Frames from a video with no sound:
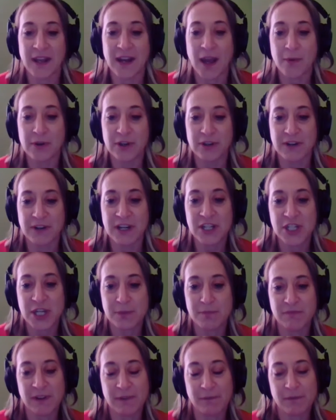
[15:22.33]
I would agree.
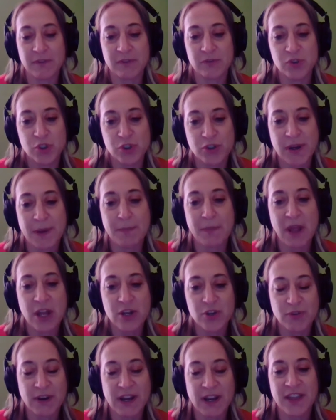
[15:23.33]
Cheap
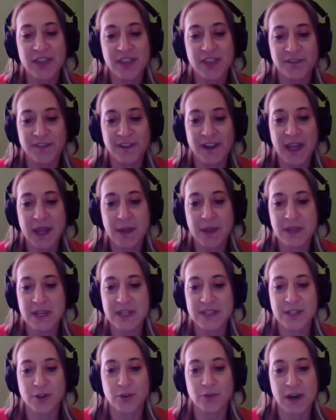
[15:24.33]
Trick the Flame
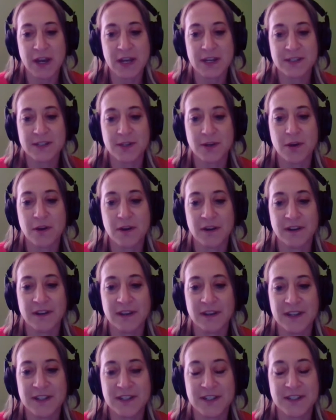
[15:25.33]
is a great song.
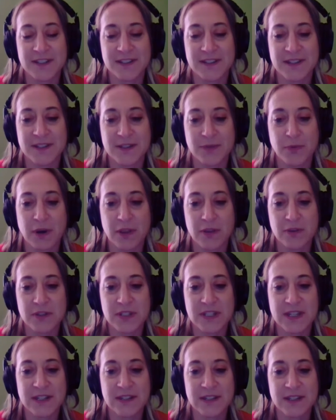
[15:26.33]
It's one of
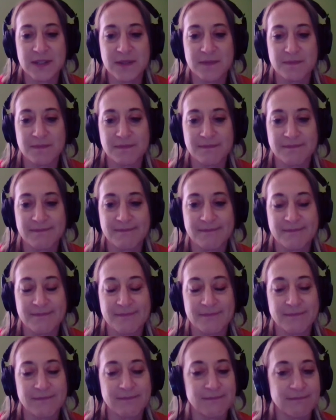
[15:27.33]
those that just
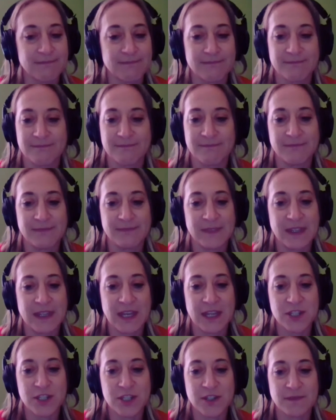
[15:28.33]

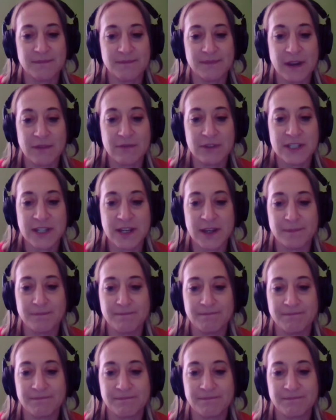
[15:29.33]
gets you every time.